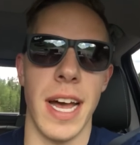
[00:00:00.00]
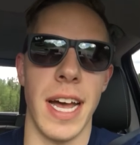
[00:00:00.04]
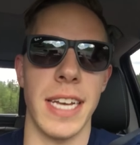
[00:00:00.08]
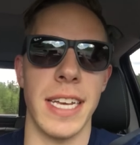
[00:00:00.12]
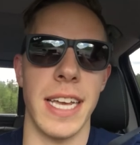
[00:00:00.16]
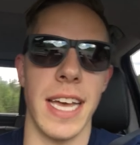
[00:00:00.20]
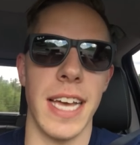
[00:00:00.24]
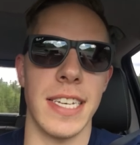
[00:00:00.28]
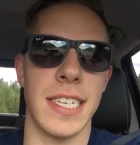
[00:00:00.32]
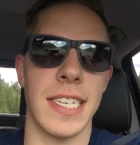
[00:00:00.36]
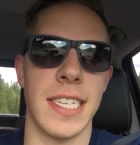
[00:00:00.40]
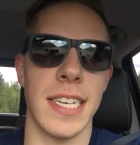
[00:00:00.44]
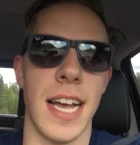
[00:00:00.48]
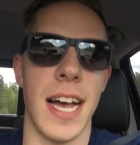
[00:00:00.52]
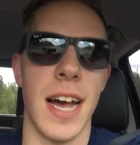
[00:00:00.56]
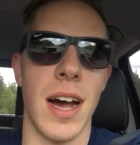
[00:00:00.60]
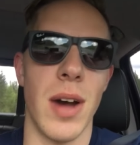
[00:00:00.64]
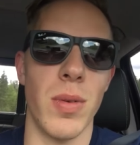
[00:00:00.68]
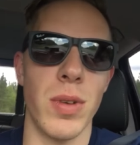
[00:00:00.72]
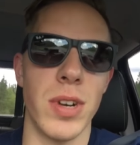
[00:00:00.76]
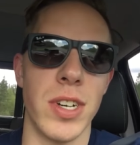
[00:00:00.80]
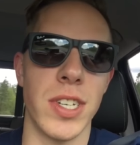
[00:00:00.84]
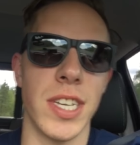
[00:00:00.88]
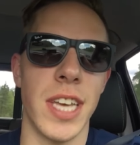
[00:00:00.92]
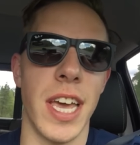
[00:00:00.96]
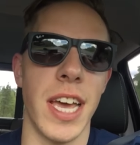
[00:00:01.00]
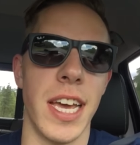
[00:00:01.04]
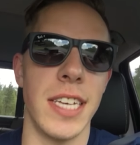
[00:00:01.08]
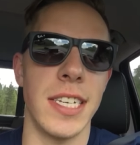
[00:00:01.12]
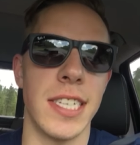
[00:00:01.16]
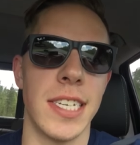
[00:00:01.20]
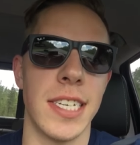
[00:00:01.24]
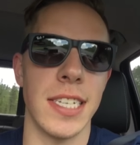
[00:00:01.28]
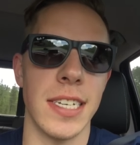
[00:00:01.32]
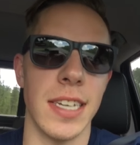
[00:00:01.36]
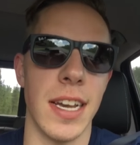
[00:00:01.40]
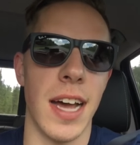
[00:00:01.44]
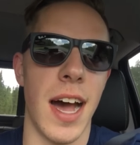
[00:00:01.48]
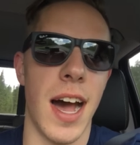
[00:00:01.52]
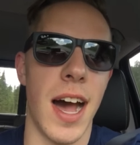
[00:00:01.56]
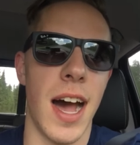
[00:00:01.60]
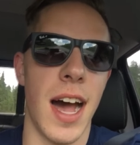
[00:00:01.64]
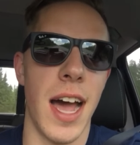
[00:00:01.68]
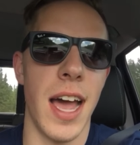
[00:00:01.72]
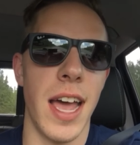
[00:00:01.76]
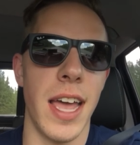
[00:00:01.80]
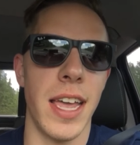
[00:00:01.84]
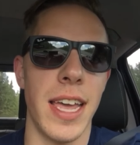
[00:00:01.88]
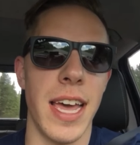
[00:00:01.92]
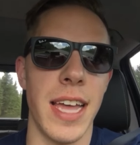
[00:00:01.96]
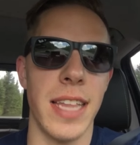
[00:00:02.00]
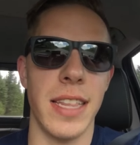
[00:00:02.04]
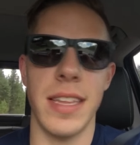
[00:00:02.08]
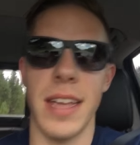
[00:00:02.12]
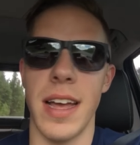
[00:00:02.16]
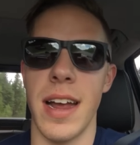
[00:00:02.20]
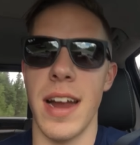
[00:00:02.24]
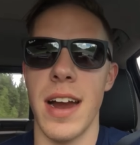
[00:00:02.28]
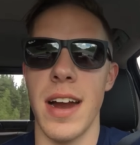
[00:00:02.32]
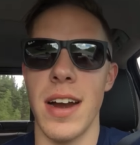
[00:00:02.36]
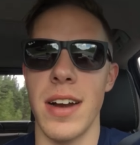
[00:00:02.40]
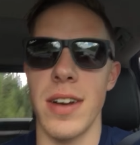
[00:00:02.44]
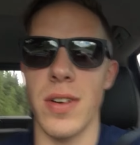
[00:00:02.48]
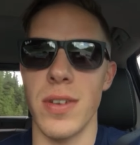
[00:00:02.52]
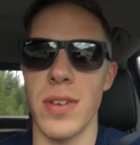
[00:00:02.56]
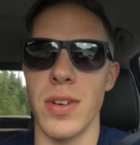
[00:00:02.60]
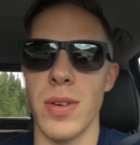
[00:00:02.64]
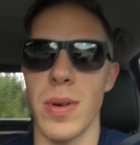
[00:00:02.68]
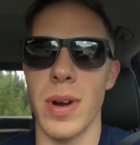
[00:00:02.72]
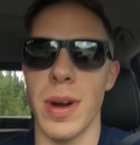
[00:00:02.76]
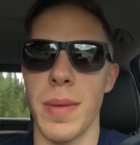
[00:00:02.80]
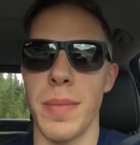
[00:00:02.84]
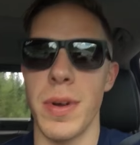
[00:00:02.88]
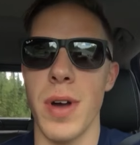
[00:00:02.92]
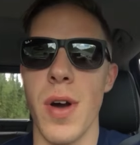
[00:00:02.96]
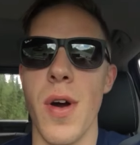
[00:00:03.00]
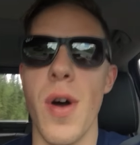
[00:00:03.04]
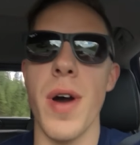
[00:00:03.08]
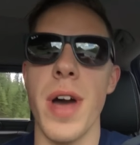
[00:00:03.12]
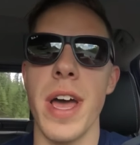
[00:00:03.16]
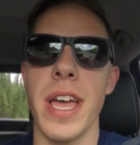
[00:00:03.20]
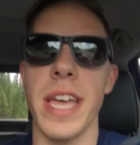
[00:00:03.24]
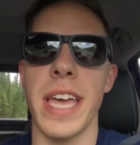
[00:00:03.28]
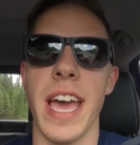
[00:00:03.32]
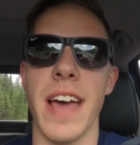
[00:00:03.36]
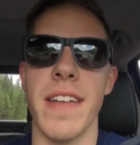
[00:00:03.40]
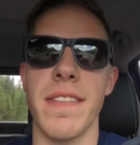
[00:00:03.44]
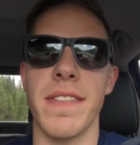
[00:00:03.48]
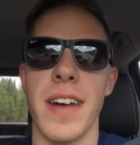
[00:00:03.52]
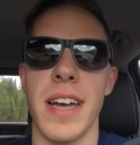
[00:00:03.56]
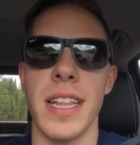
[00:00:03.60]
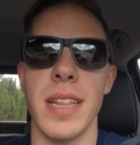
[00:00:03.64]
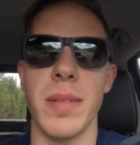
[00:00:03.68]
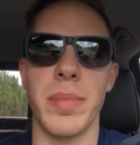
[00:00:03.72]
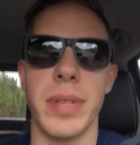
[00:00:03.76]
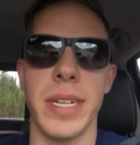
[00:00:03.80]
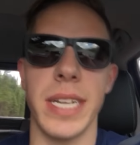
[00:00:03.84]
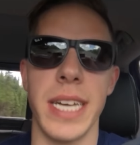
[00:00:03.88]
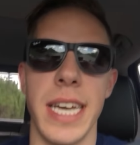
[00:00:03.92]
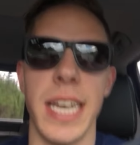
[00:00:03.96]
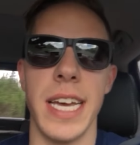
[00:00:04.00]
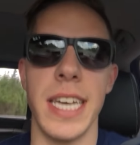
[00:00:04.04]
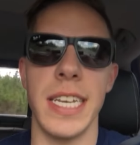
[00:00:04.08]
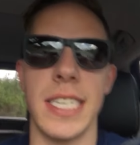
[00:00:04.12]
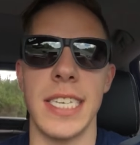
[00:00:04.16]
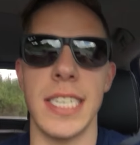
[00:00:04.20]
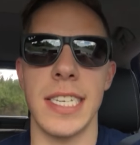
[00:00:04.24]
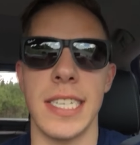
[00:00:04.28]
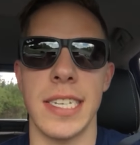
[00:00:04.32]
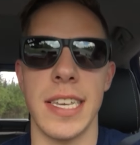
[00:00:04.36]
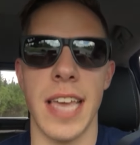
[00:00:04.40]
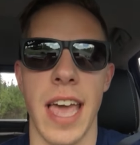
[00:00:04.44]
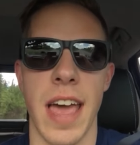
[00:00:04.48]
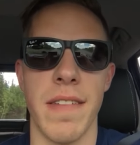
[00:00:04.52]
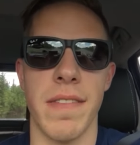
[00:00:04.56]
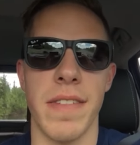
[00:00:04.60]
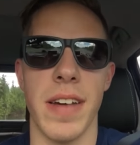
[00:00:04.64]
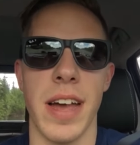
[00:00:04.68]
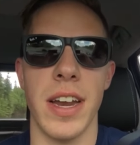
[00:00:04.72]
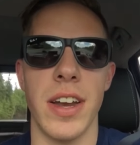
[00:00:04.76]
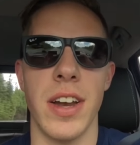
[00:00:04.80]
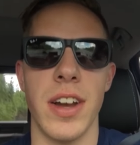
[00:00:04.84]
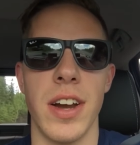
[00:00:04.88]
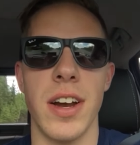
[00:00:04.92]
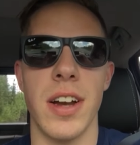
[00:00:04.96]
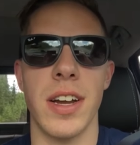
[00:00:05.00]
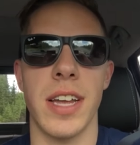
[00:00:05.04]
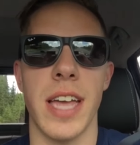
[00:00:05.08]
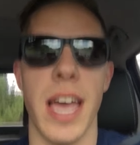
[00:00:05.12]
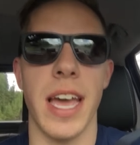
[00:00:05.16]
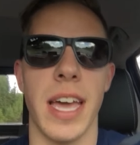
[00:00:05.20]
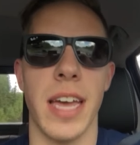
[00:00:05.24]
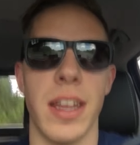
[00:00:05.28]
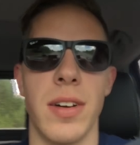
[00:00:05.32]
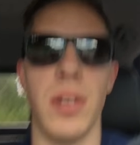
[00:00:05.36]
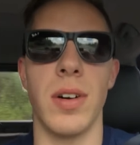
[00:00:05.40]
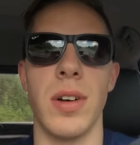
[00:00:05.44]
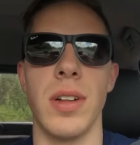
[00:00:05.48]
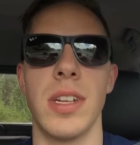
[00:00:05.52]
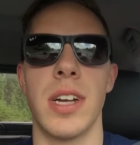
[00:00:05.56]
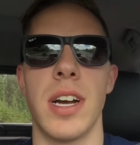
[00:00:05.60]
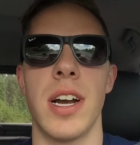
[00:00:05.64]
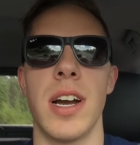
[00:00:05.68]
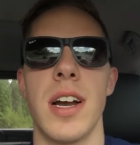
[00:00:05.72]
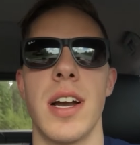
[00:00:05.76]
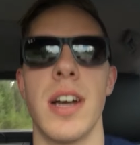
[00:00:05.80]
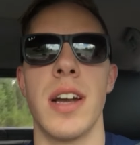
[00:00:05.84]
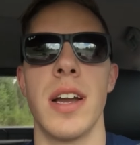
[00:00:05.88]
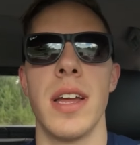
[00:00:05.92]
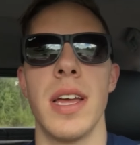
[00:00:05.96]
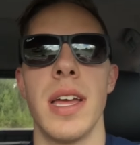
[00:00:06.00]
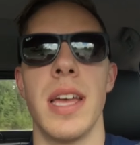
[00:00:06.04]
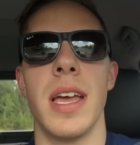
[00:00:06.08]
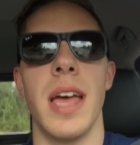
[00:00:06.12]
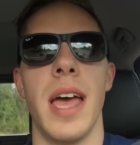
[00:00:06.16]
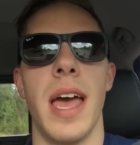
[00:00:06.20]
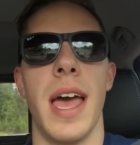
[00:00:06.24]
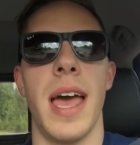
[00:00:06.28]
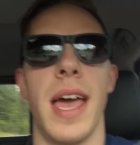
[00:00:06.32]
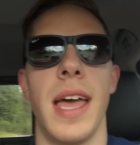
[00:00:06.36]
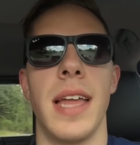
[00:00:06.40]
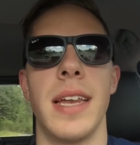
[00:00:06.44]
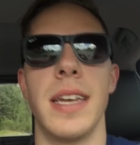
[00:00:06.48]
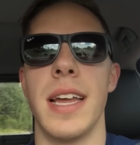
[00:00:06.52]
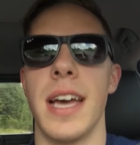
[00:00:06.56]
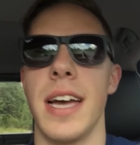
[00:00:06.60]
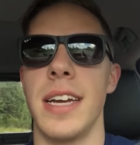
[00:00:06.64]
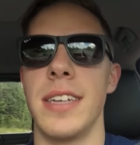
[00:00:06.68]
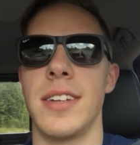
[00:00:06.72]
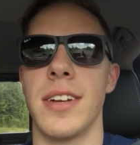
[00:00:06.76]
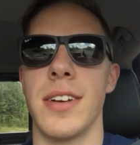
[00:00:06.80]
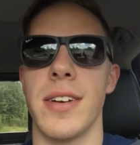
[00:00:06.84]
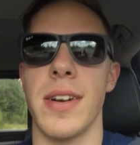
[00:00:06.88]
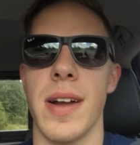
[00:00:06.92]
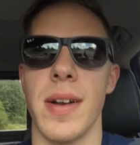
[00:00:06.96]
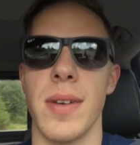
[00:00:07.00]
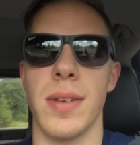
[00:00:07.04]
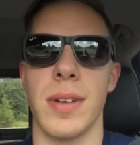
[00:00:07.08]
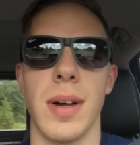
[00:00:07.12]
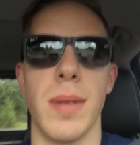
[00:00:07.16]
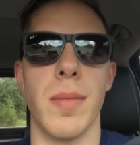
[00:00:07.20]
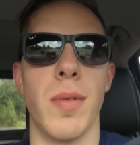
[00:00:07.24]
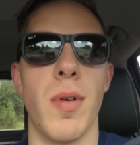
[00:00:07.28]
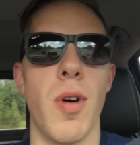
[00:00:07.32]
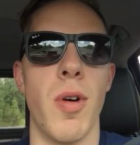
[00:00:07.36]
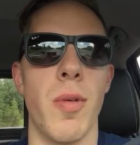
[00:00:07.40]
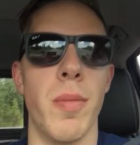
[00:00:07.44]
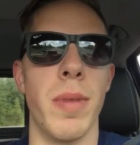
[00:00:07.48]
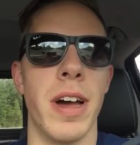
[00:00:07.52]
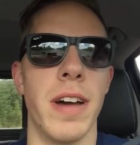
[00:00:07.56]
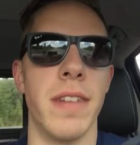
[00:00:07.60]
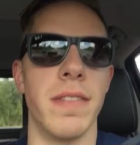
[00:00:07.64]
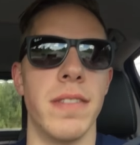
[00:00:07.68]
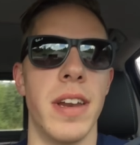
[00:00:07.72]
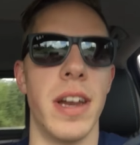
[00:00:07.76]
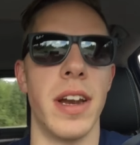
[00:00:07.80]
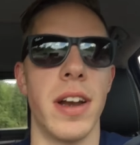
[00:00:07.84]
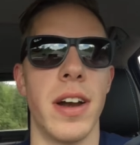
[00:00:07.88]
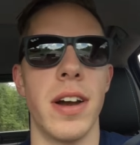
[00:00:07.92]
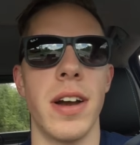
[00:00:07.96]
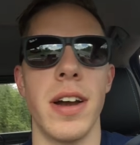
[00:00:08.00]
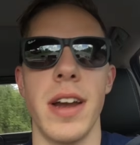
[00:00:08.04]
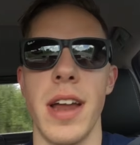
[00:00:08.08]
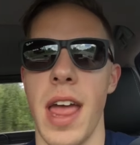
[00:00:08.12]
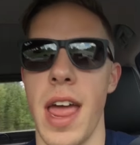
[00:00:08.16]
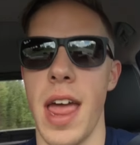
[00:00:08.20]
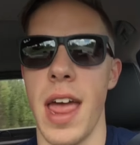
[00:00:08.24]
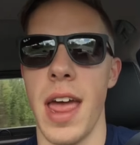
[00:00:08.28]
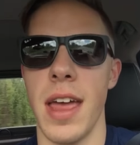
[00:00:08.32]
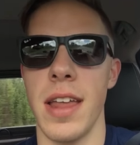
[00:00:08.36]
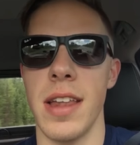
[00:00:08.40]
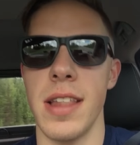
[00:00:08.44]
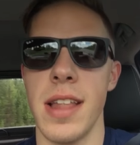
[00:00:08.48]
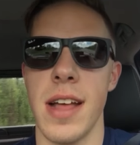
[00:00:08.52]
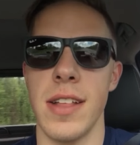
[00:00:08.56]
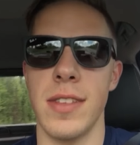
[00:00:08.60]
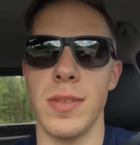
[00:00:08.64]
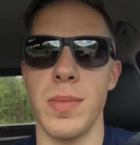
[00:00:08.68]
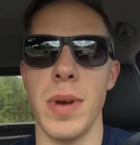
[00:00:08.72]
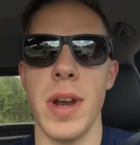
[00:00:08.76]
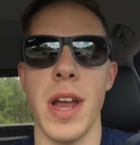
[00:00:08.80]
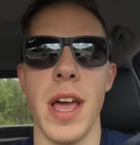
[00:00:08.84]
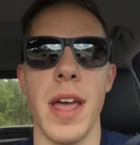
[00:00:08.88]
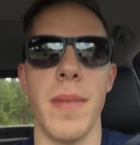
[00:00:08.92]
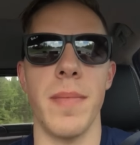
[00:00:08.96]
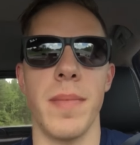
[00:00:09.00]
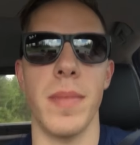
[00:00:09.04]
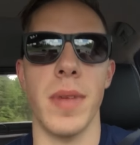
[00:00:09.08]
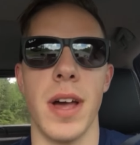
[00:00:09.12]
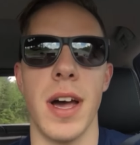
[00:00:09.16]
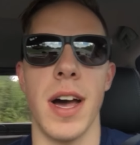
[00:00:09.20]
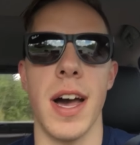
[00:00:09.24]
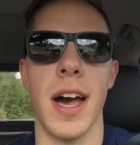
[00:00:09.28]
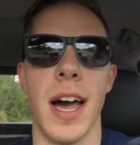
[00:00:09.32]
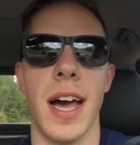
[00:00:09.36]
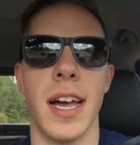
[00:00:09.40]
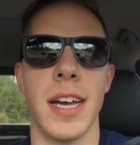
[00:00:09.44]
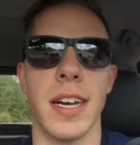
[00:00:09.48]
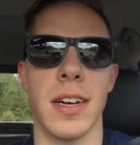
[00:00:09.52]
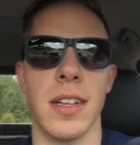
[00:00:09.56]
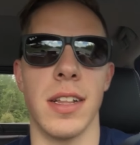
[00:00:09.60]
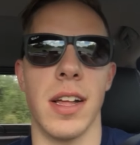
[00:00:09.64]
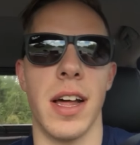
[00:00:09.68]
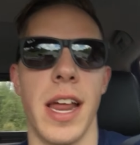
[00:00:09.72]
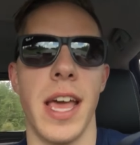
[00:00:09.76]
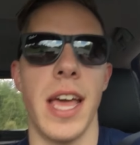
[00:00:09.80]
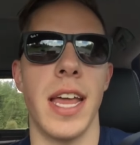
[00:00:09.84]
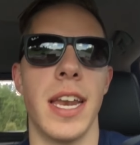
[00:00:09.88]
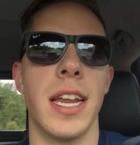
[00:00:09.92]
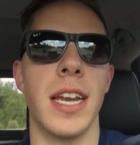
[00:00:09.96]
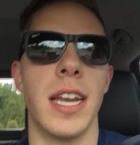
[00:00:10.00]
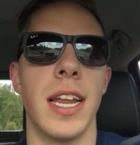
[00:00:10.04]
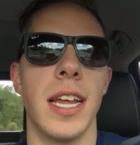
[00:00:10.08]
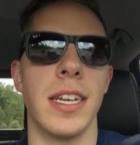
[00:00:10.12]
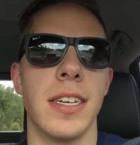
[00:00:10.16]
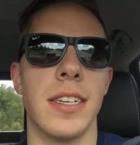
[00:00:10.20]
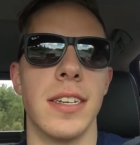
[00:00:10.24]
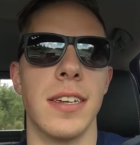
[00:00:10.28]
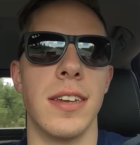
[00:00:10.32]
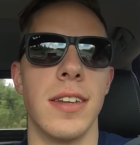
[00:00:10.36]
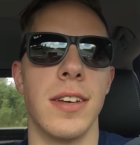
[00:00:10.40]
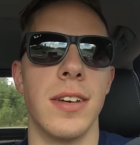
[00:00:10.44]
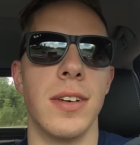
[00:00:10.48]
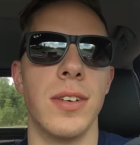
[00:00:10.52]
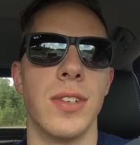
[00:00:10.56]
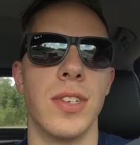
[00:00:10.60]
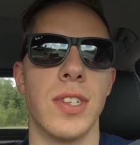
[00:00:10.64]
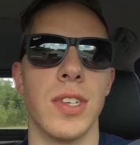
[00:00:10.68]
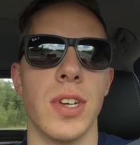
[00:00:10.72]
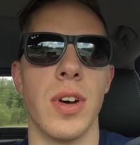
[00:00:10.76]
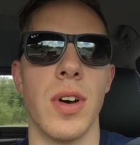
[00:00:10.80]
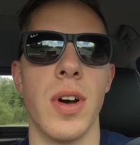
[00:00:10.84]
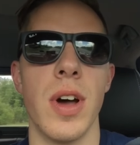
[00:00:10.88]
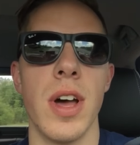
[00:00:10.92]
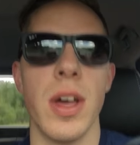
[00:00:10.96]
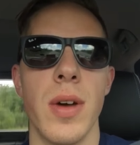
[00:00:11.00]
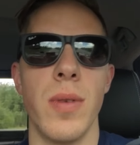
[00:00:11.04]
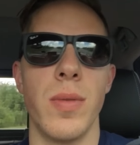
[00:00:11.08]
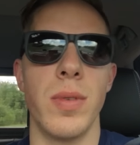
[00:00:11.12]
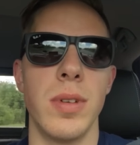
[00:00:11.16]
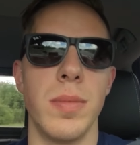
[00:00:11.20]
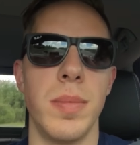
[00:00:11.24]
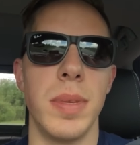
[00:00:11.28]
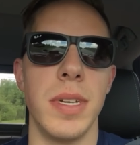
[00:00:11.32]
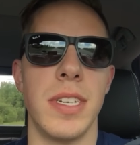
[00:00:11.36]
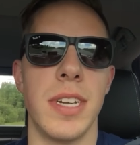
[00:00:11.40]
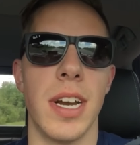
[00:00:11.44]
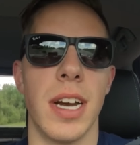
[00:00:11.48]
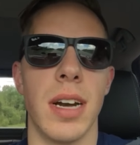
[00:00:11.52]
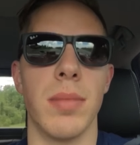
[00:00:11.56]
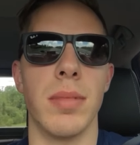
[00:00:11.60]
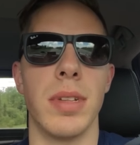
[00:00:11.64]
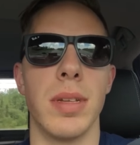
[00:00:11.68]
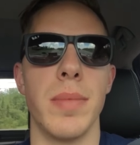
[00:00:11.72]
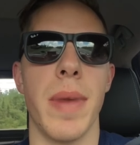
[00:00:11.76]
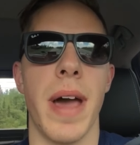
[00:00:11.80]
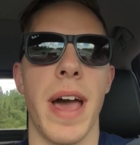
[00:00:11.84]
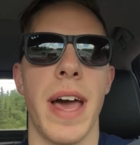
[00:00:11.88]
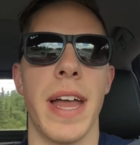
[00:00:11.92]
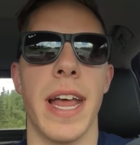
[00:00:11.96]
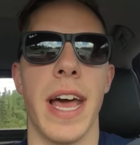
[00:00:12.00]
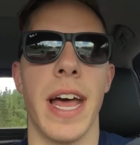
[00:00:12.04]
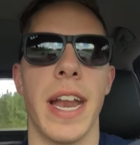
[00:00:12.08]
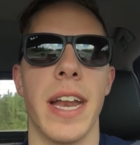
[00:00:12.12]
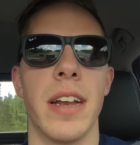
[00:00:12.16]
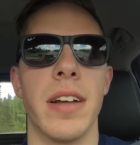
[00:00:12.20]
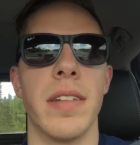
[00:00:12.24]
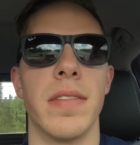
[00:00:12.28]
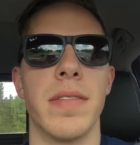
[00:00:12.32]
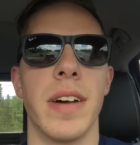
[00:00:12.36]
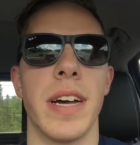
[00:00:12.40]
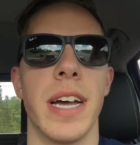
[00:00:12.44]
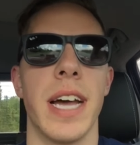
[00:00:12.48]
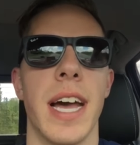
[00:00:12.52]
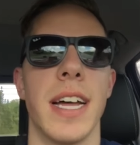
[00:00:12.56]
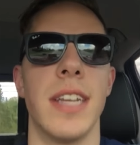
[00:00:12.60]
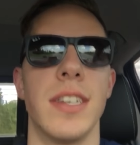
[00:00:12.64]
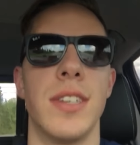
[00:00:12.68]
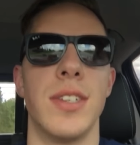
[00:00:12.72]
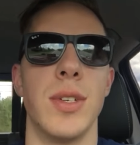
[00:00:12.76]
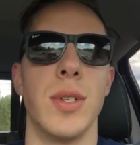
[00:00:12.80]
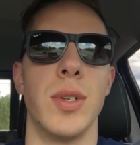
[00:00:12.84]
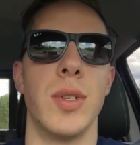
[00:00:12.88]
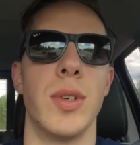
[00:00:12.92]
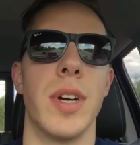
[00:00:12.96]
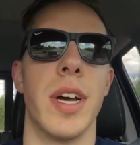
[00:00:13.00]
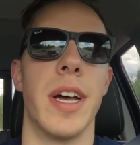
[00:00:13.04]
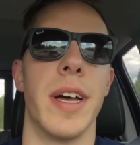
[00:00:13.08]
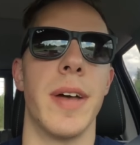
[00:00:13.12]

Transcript: I guess uh, worst case, I get there, don't know where I'm going, can't find the place, can't find her, can't get a hold of her, and I turn around, come home, have dinner, and that's my night. Uh, I got a lot of editing to do, so wouldn't be terribly mad at it if I had to.